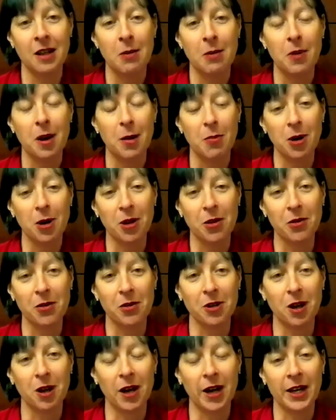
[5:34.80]
my brother
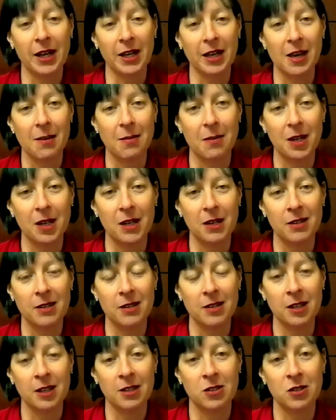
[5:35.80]
and I came in
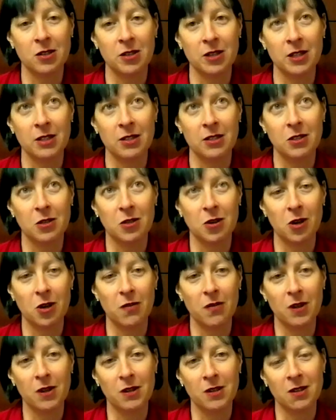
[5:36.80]
and took
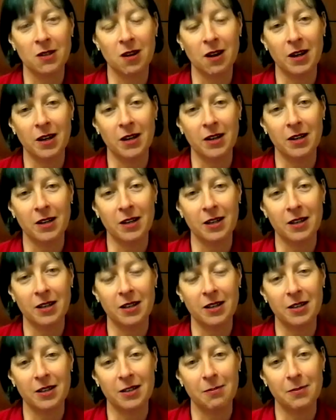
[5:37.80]
over the site in
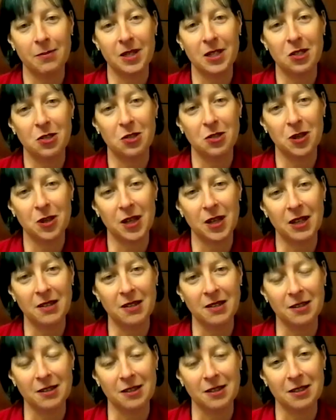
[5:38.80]
the mid
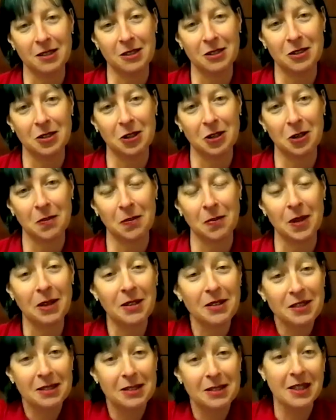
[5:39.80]
2000s. So
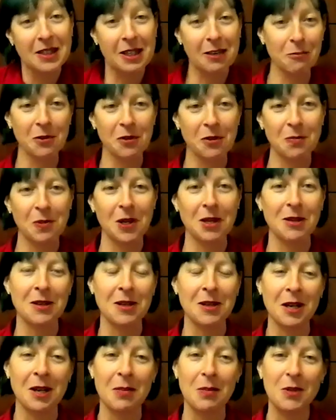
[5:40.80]
since then, we've been
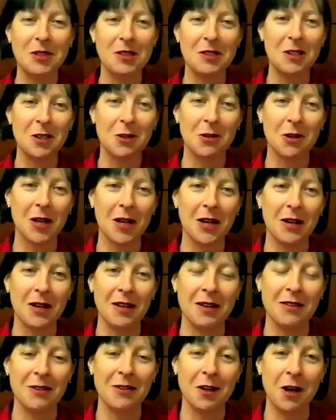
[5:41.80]
busy
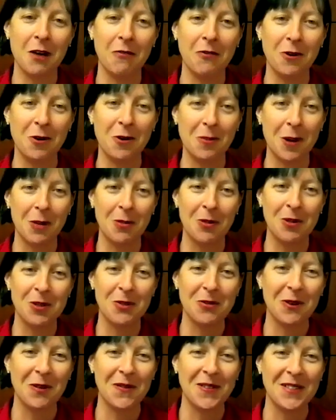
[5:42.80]
creating lifelong memories
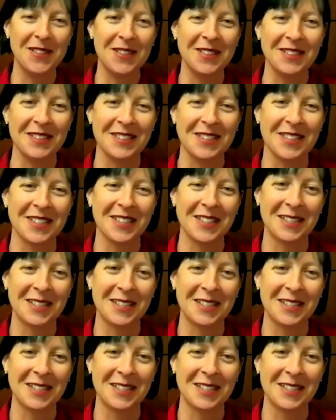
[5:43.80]
for our visitors.